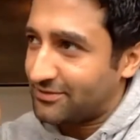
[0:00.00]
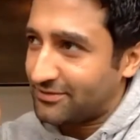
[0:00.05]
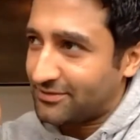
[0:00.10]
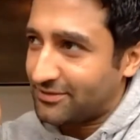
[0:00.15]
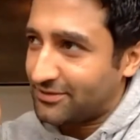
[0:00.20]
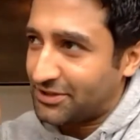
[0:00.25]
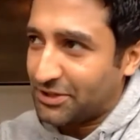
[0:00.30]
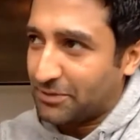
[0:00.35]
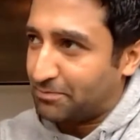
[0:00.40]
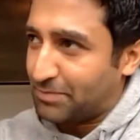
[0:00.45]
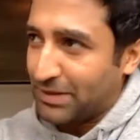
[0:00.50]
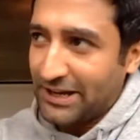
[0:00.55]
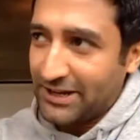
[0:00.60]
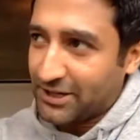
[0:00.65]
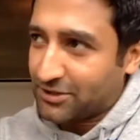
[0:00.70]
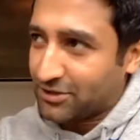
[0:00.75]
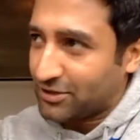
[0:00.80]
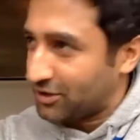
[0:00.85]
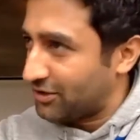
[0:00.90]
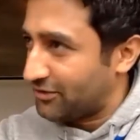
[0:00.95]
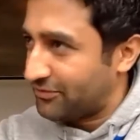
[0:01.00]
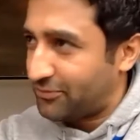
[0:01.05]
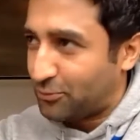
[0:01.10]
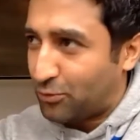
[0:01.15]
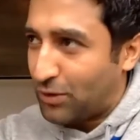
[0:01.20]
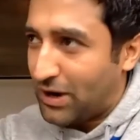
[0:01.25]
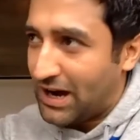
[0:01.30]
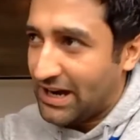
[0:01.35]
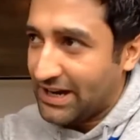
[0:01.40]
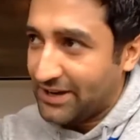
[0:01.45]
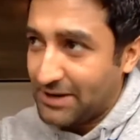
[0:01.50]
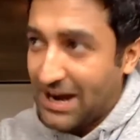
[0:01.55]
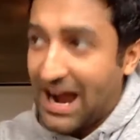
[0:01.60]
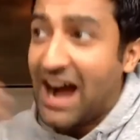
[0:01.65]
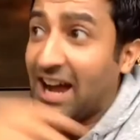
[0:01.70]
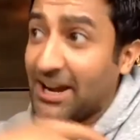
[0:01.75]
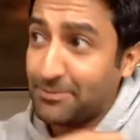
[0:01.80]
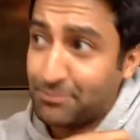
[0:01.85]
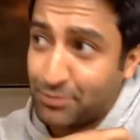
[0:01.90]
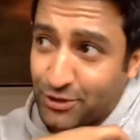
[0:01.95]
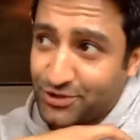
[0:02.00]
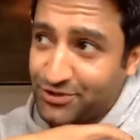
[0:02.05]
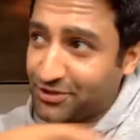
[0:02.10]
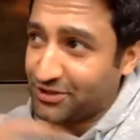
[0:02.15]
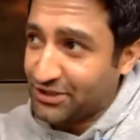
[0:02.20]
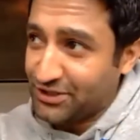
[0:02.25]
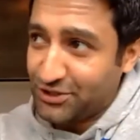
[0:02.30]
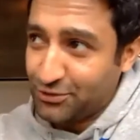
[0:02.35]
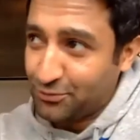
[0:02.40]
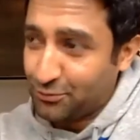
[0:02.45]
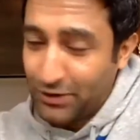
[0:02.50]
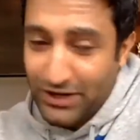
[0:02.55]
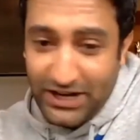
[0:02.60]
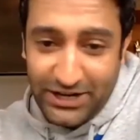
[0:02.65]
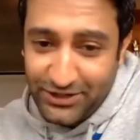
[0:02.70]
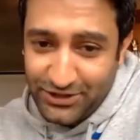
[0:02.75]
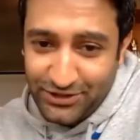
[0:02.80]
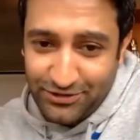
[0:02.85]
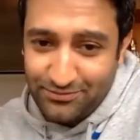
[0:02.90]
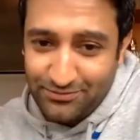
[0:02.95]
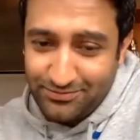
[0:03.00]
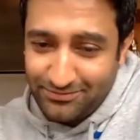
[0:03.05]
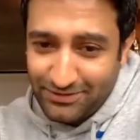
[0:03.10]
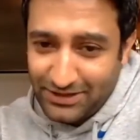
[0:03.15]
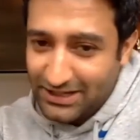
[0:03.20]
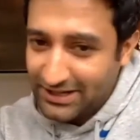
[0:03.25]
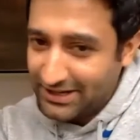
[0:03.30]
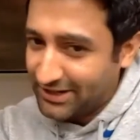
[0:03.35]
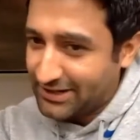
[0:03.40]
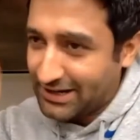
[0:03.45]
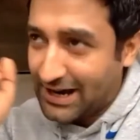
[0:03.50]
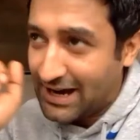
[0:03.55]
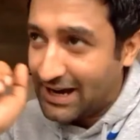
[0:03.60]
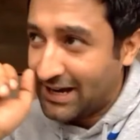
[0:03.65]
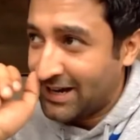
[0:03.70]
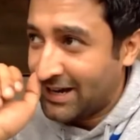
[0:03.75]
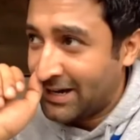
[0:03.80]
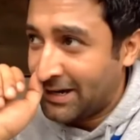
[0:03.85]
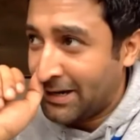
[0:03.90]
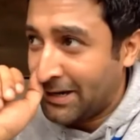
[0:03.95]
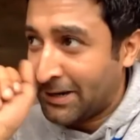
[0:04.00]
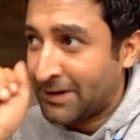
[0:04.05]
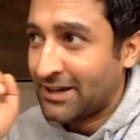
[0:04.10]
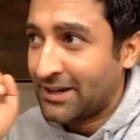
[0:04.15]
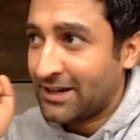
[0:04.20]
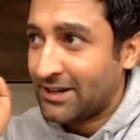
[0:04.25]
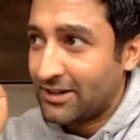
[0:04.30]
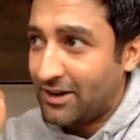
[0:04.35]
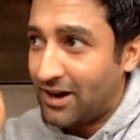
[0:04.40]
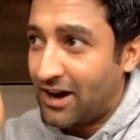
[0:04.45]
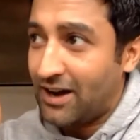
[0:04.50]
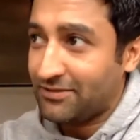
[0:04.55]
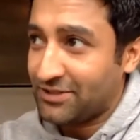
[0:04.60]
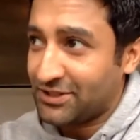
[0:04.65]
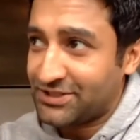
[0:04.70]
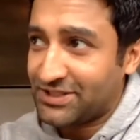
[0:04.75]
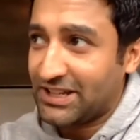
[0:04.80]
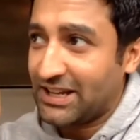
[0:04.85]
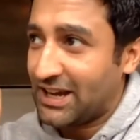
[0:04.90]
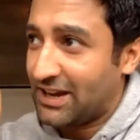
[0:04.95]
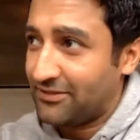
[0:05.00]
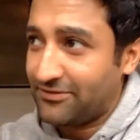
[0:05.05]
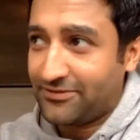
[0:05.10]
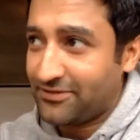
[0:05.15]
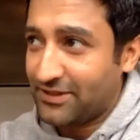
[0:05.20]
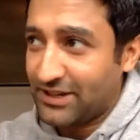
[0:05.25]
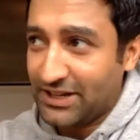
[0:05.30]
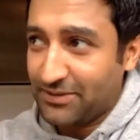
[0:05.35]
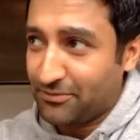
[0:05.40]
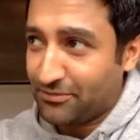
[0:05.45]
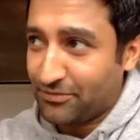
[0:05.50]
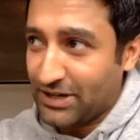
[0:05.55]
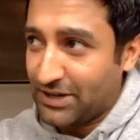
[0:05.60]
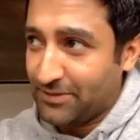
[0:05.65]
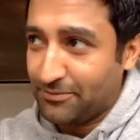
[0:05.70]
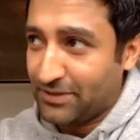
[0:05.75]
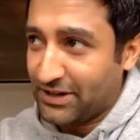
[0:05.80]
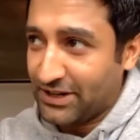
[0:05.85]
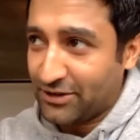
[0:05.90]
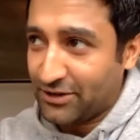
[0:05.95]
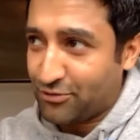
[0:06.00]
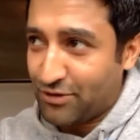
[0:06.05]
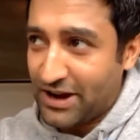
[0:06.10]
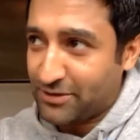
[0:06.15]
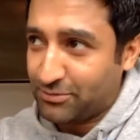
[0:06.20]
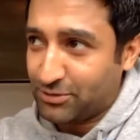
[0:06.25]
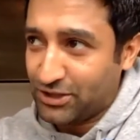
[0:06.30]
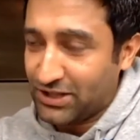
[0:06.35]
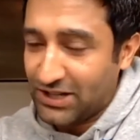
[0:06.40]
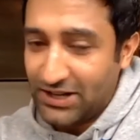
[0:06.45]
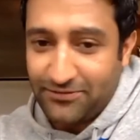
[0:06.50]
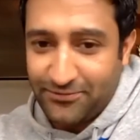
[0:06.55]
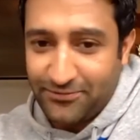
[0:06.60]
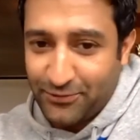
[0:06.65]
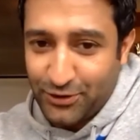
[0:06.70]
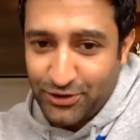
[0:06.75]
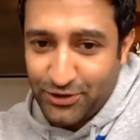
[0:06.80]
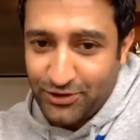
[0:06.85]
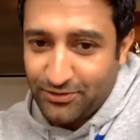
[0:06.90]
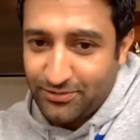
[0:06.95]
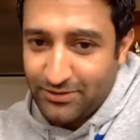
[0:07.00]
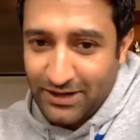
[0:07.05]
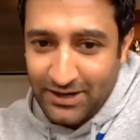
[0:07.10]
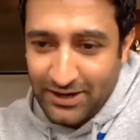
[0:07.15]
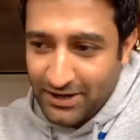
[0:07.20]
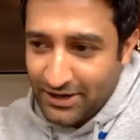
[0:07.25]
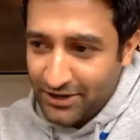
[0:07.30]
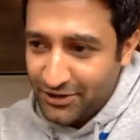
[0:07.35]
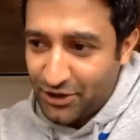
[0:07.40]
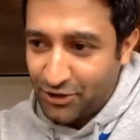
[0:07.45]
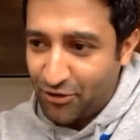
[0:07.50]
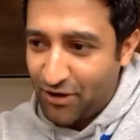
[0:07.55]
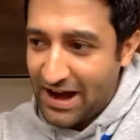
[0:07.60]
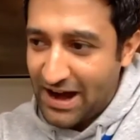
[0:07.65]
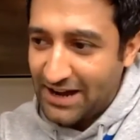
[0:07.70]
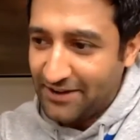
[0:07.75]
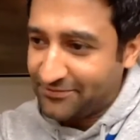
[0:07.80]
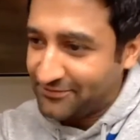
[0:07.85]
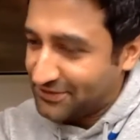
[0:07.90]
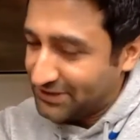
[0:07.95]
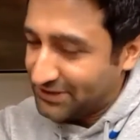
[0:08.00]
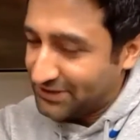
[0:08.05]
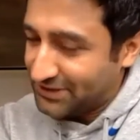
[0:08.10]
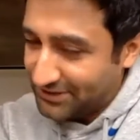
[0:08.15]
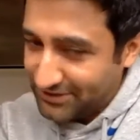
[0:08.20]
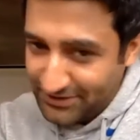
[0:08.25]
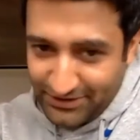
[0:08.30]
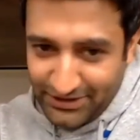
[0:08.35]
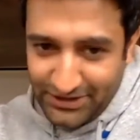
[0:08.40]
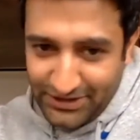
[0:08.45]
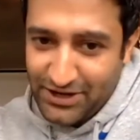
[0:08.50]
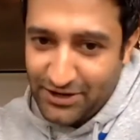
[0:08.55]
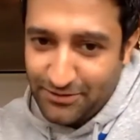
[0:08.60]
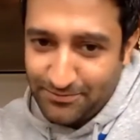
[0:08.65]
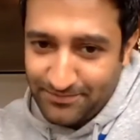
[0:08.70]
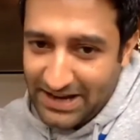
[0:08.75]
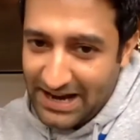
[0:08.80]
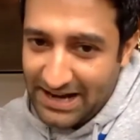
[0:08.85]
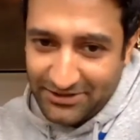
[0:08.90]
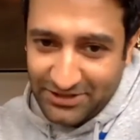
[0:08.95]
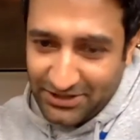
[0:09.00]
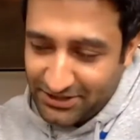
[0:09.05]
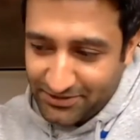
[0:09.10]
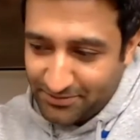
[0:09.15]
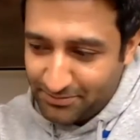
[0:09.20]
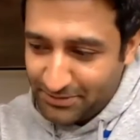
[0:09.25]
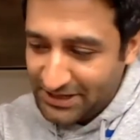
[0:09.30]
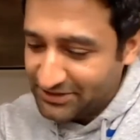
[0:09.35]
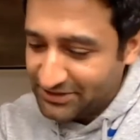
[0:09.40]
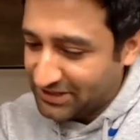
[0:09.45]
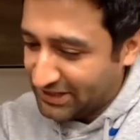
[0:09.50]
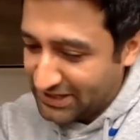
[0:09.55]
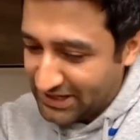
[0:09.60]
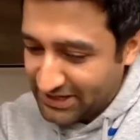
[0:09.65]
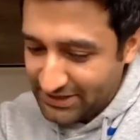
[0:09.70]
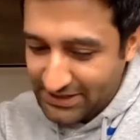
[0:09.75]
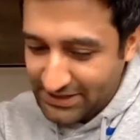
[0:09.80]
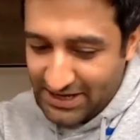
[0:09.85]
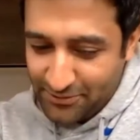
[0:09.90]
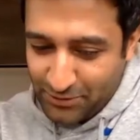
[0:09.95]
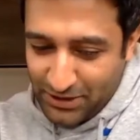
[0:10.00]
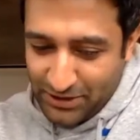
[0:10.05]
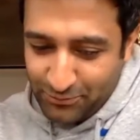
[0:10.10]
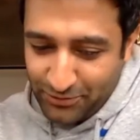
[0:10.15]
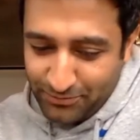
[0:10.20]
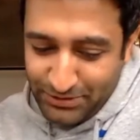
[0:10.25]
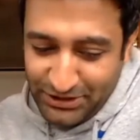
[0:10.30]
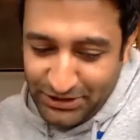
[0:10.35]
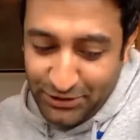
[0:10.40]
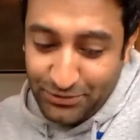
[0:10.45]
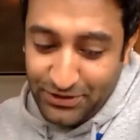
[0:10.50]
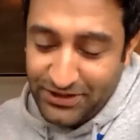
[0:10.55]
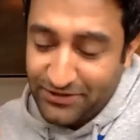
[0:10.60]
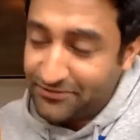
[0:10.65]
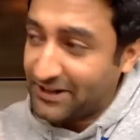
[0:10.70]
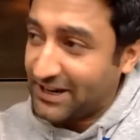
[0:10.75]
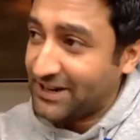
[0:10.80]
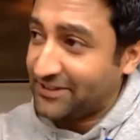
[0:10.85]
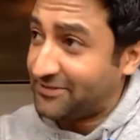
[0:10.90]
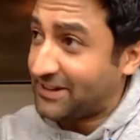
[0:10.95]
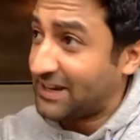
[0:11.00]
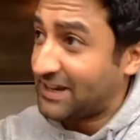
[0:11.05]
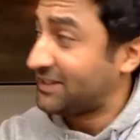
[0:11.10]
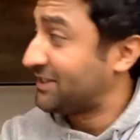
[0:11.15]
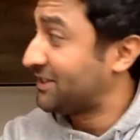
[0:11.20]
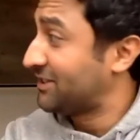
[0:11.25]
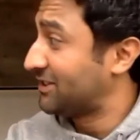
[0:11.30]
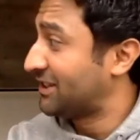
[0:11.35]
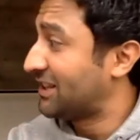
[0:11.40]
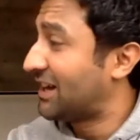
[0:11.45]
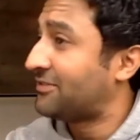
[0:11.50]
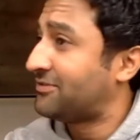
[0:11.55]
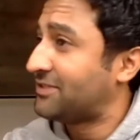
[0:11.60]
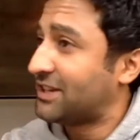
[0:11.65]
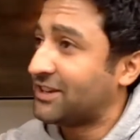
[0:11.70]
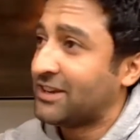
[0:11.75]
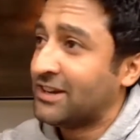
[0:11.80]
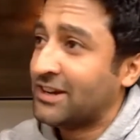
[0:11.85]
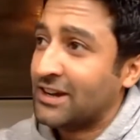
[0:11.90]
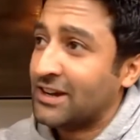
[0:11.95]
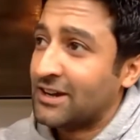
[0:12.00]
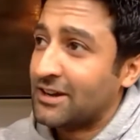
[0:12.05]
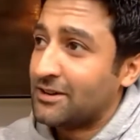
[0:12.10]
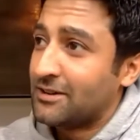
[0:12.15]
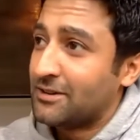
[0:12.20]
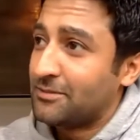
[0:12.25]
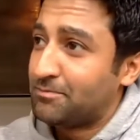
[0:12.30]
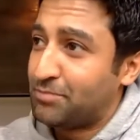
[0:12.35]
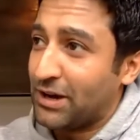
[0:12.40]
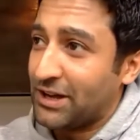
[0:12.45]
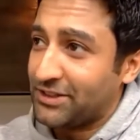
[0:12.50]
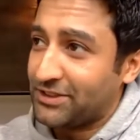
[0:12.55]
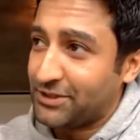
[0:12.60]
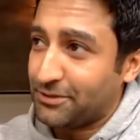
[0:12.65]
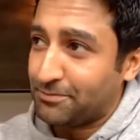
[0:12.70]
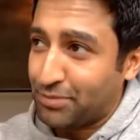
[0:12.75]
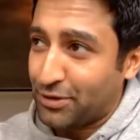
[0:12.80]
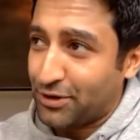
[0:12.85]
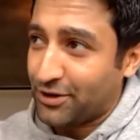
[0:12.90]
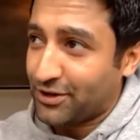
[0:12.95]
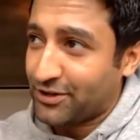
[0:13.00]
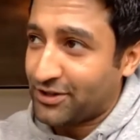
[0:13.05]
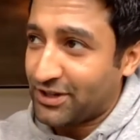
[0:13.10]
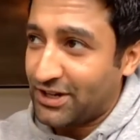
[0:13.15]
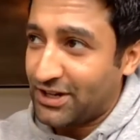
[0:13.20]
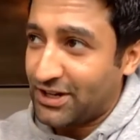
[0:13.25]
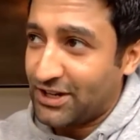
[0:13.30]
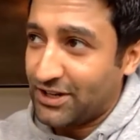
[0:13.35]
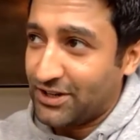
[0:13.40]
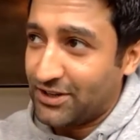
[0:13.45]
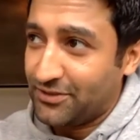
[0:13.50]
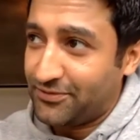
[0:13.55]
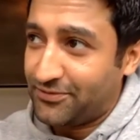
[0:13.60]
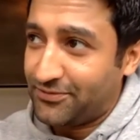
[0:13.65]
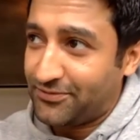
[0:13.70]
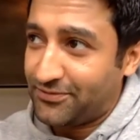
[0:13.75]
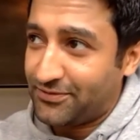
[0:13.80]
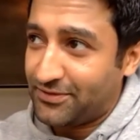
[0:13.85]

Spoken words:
the pinnacle of why I personally do what I do. Like, I obviously have incredible love for the craft, and acting is amazing, and I wouldn't be doing it if I didn't love it. But the perk of